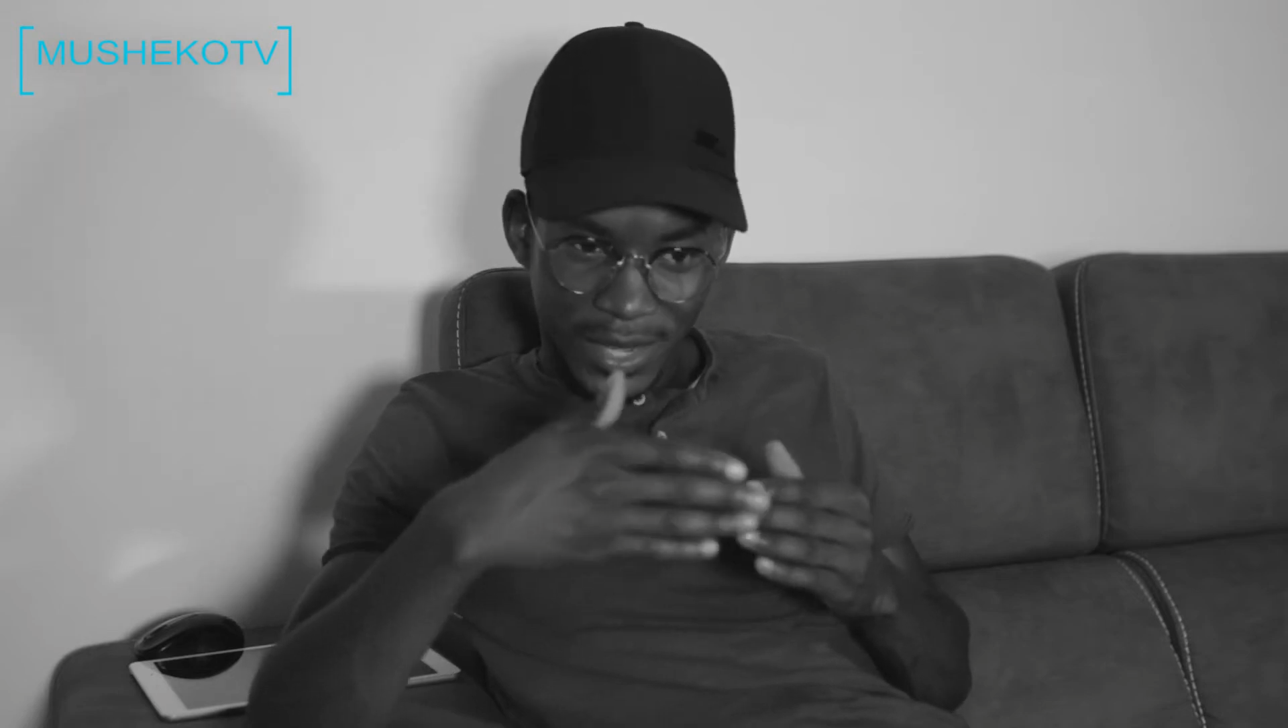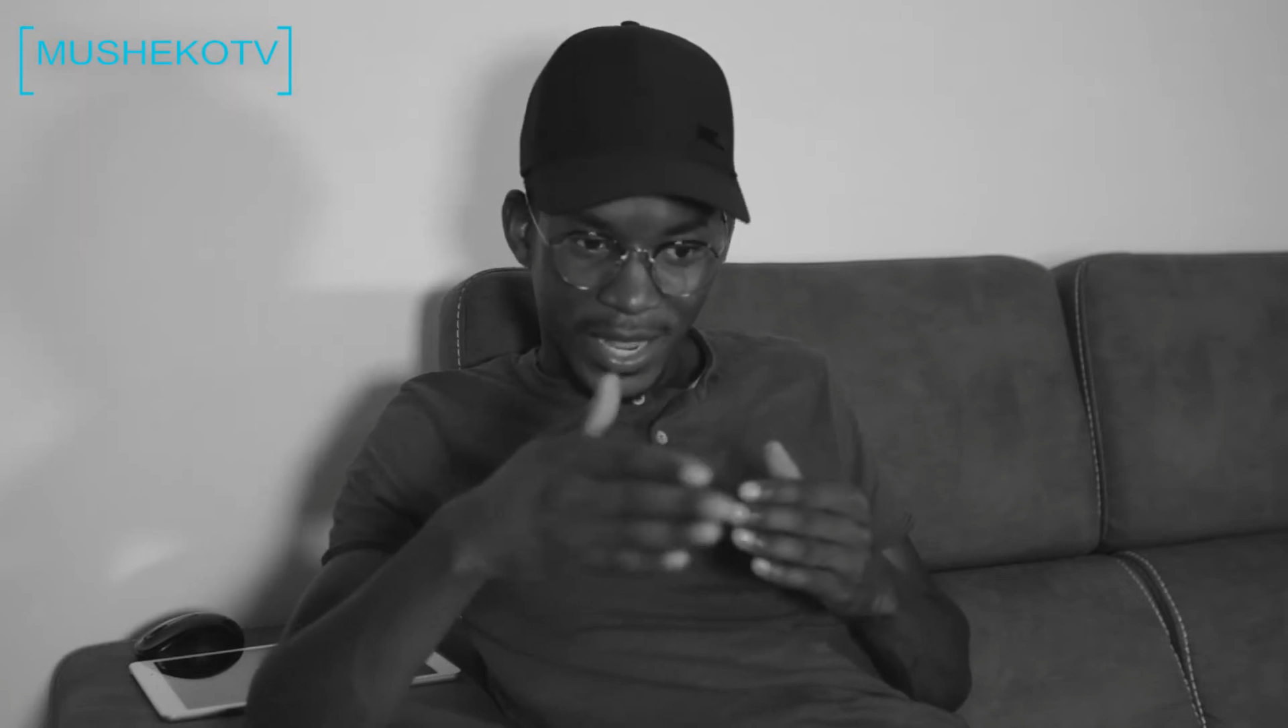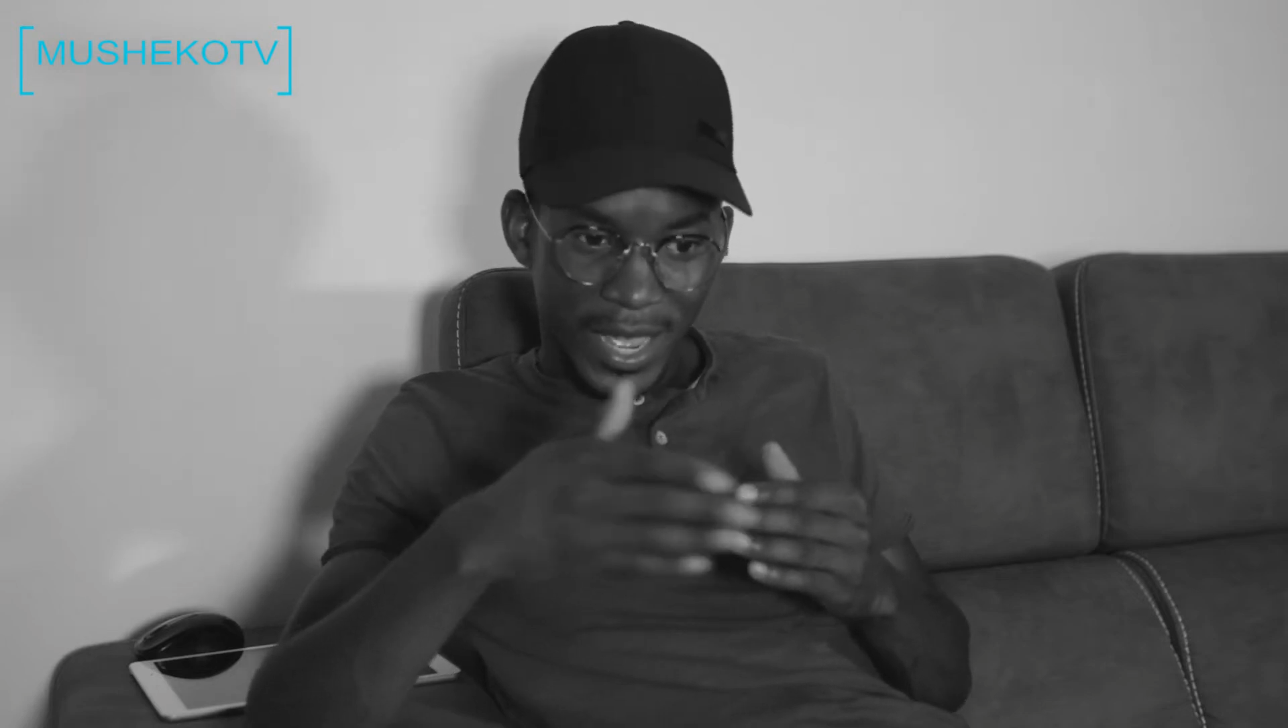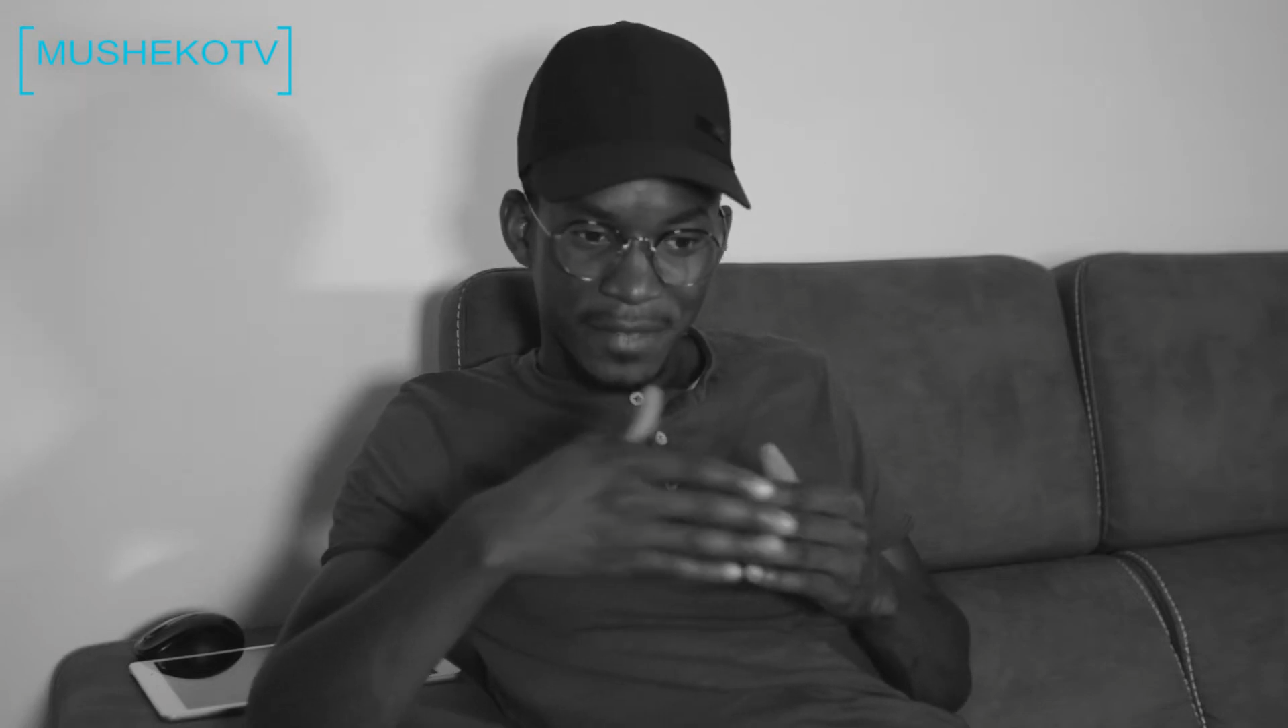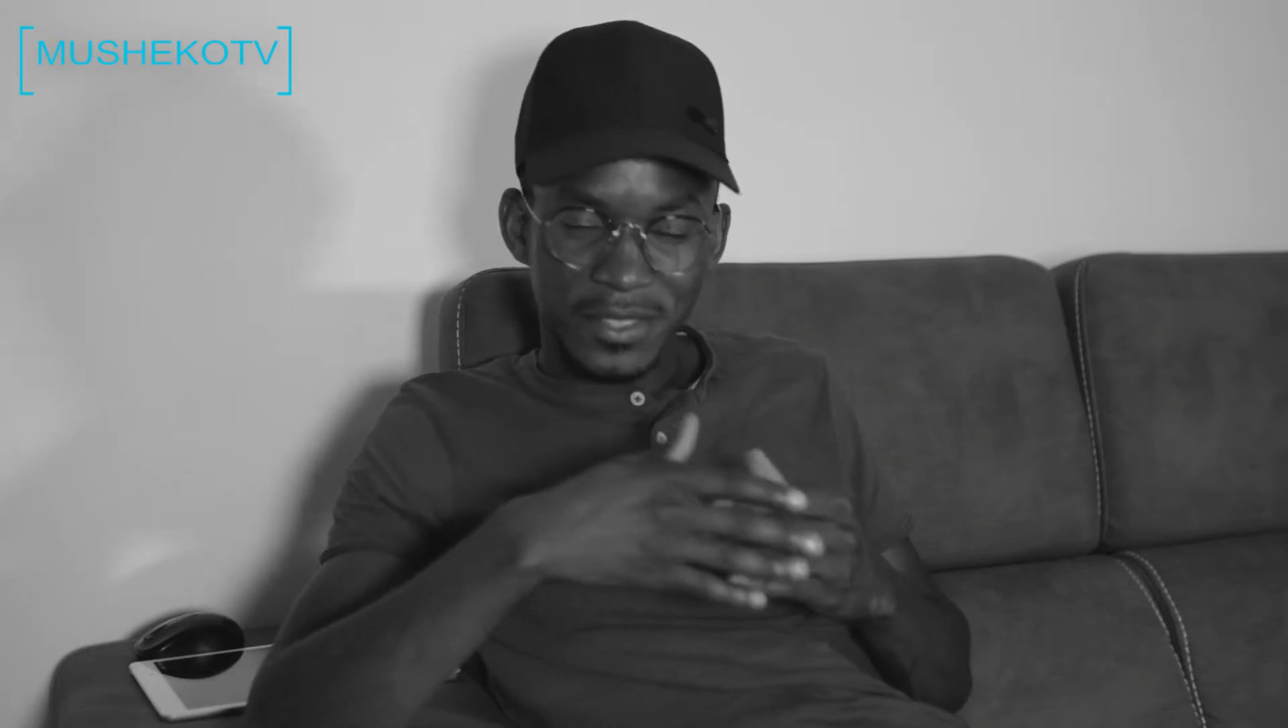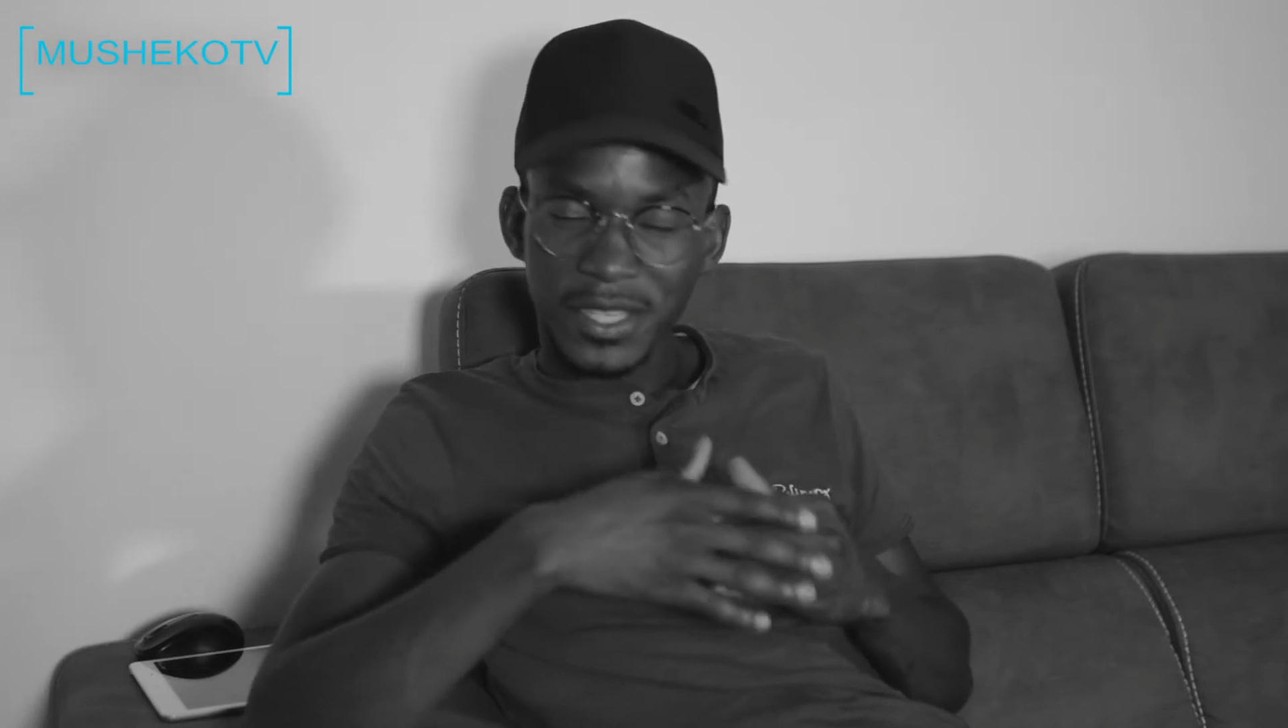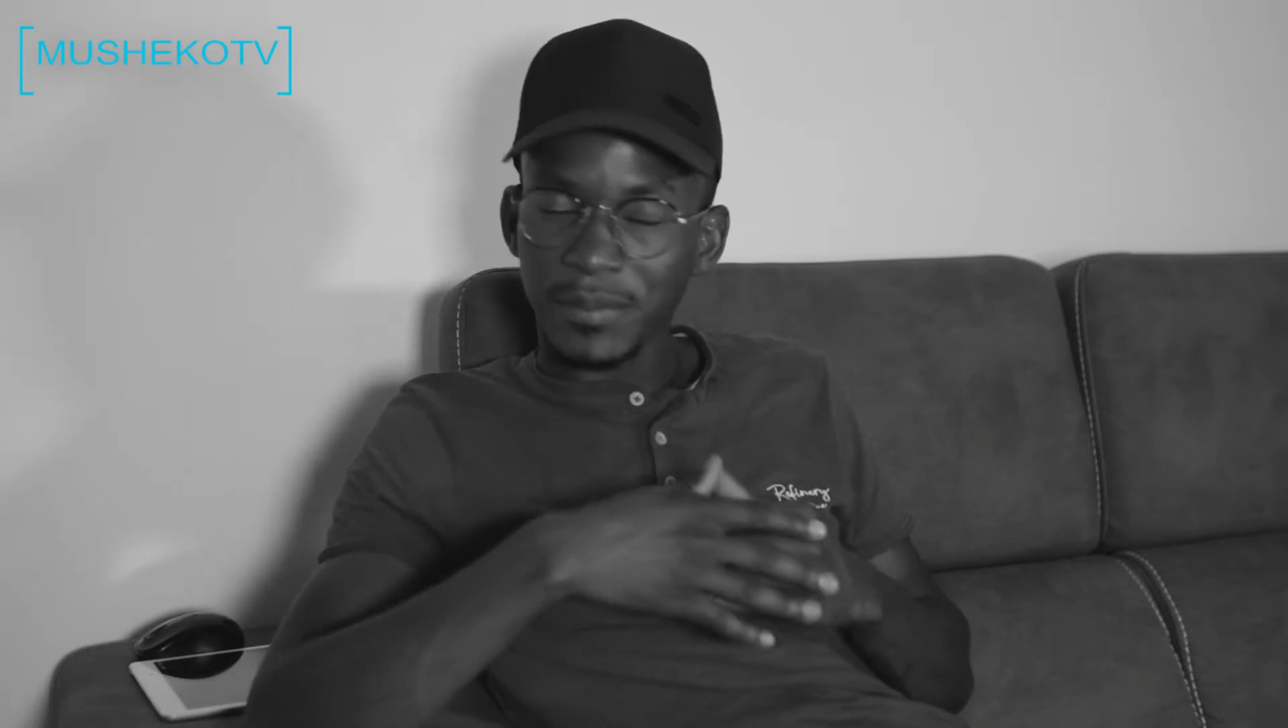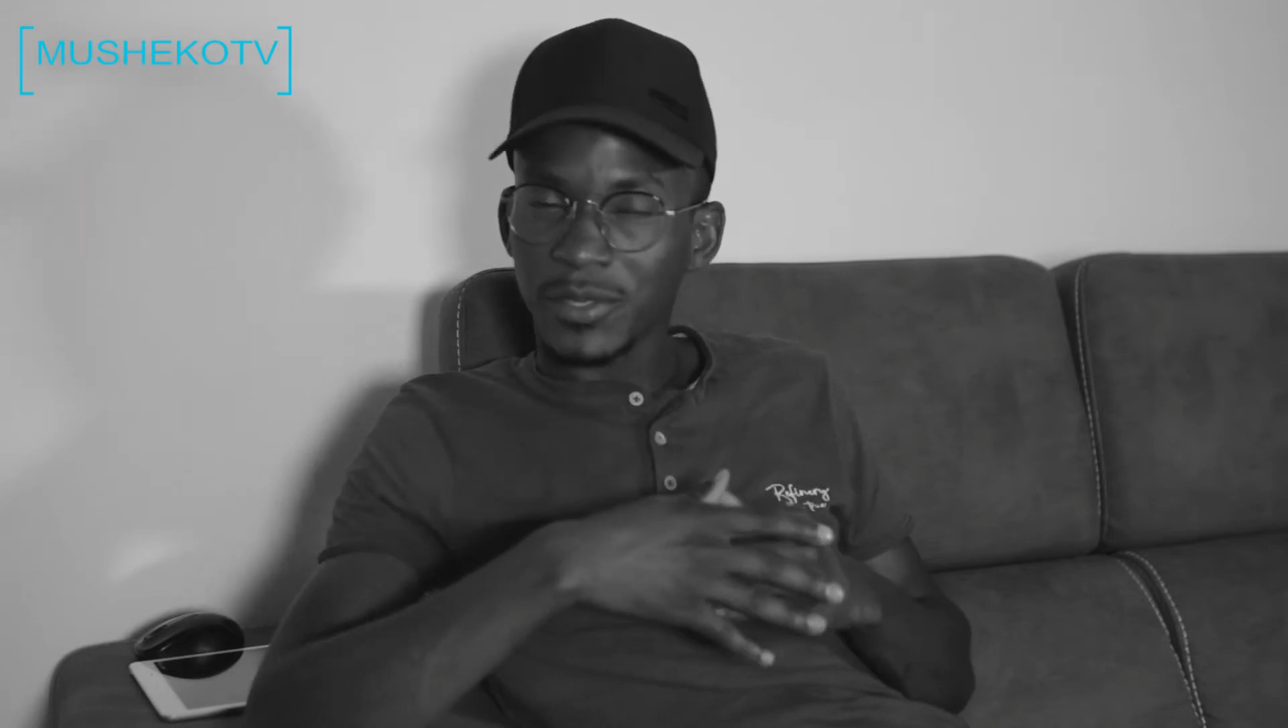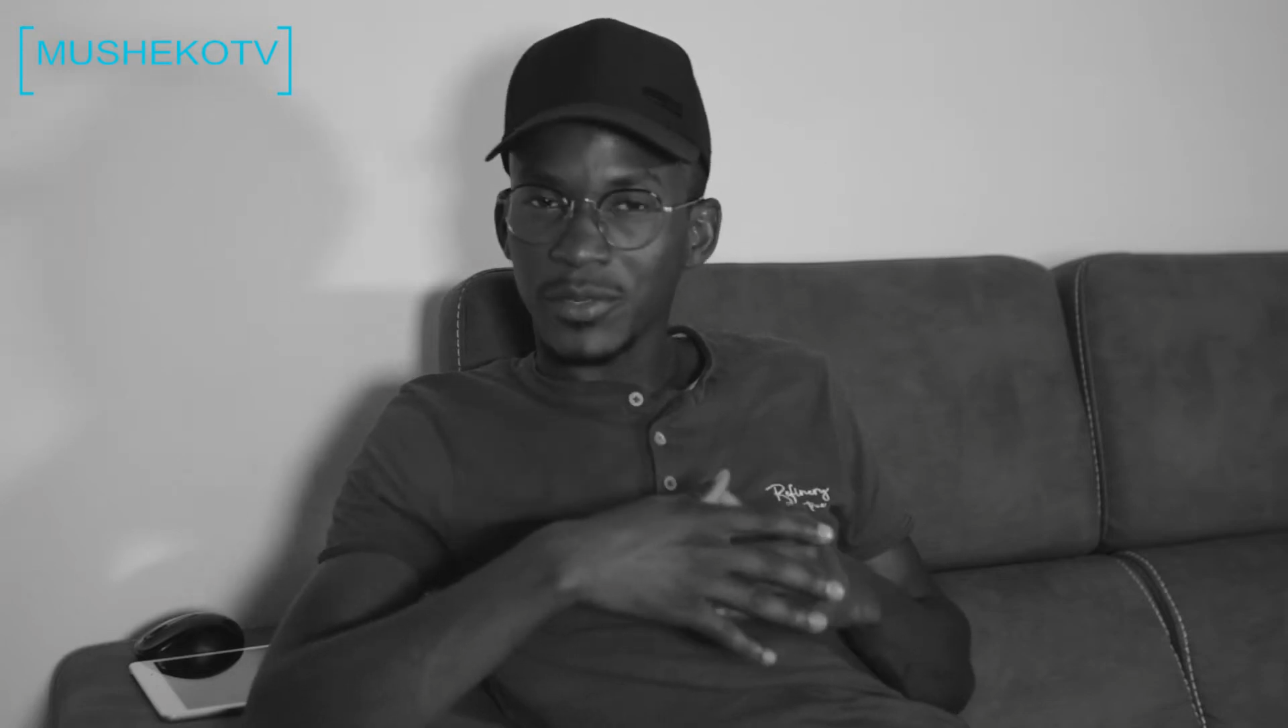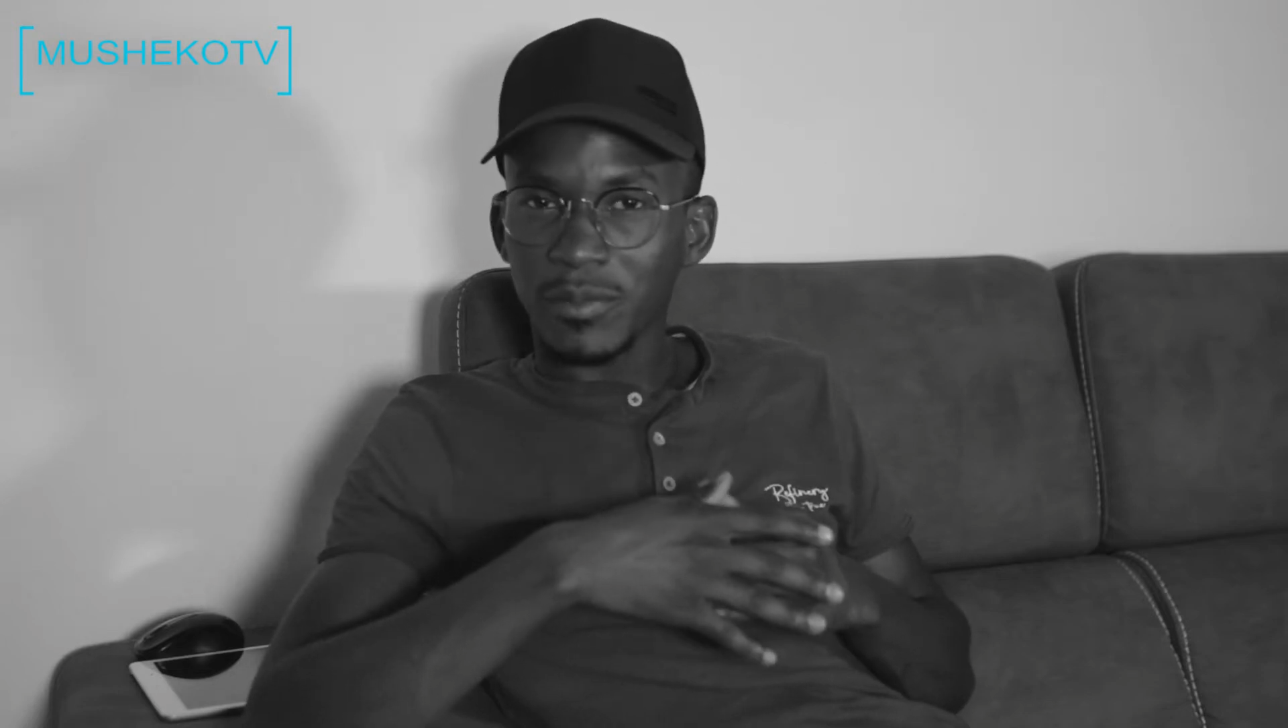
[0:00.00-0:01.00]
I've skipped 2